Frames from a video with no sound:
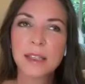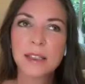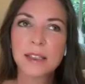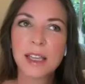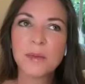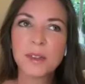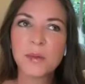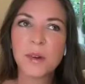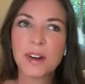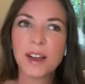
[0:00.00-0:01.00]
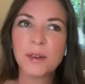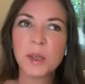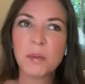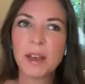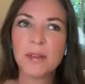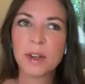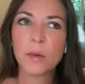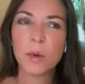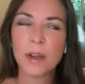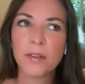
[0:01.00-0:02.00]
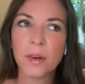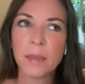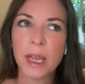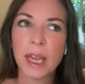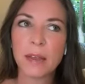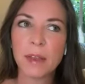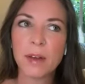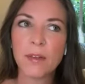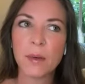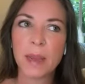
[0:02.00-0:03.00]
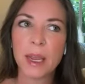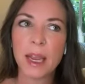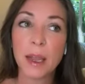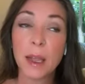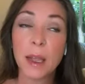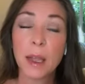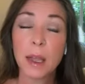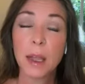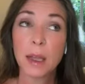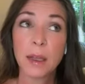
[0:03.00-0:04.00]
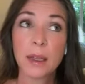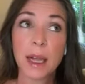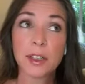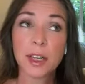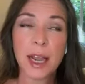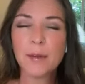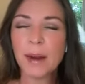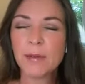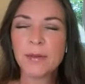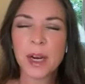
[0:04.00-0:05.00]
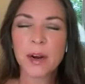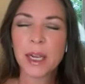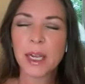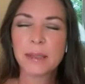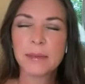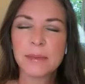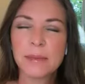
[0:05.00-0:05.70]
that was a pivotal one for me. I think for me, gosh, I read very,